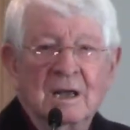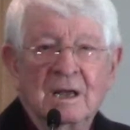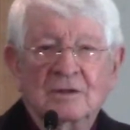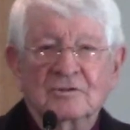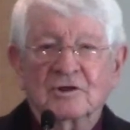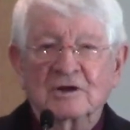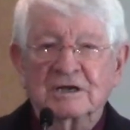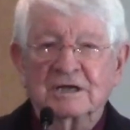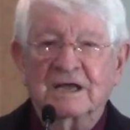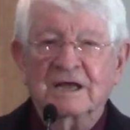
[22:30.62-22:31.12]

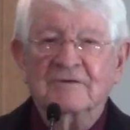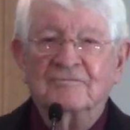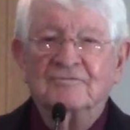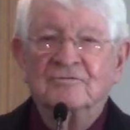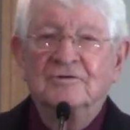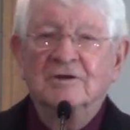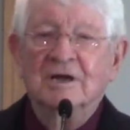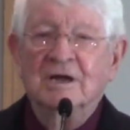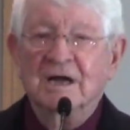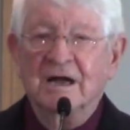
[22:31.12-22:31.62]
the
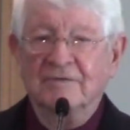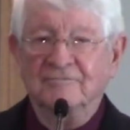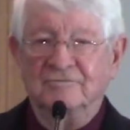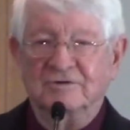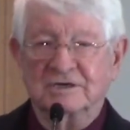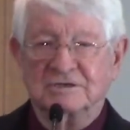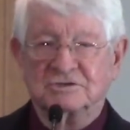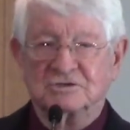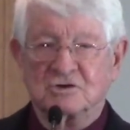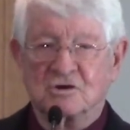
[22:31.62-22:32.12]
gift of
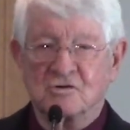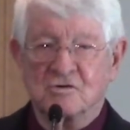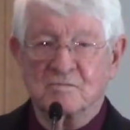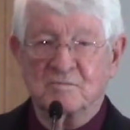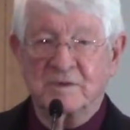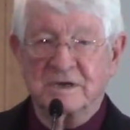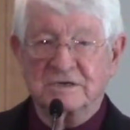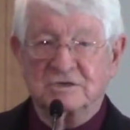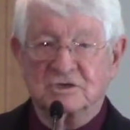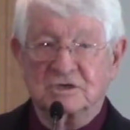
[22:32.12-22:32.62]

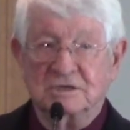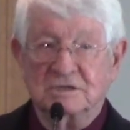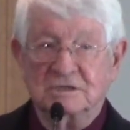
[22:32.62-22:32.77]
discernment